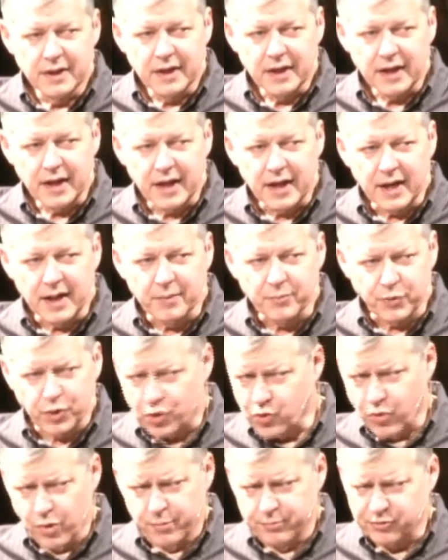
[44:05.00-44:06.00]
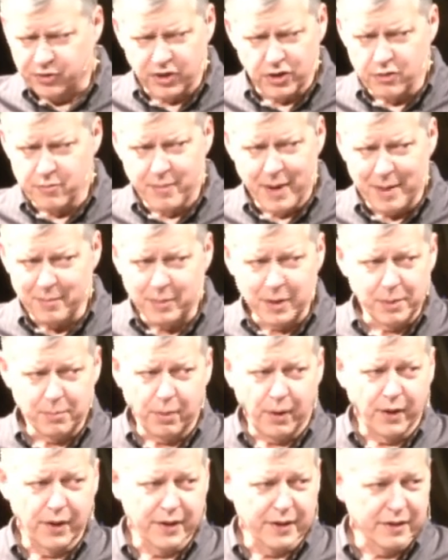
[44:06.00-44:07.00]
um, the groups that you might be a
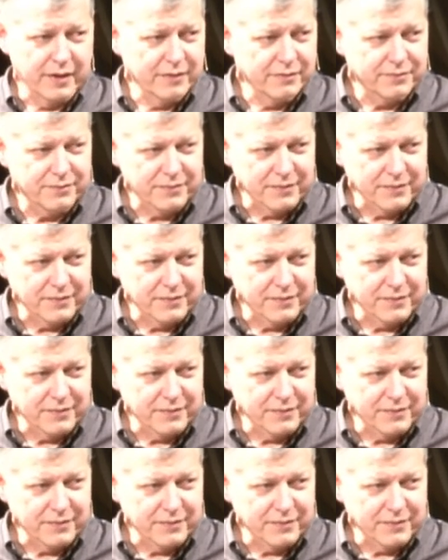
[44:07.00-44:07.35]
part of,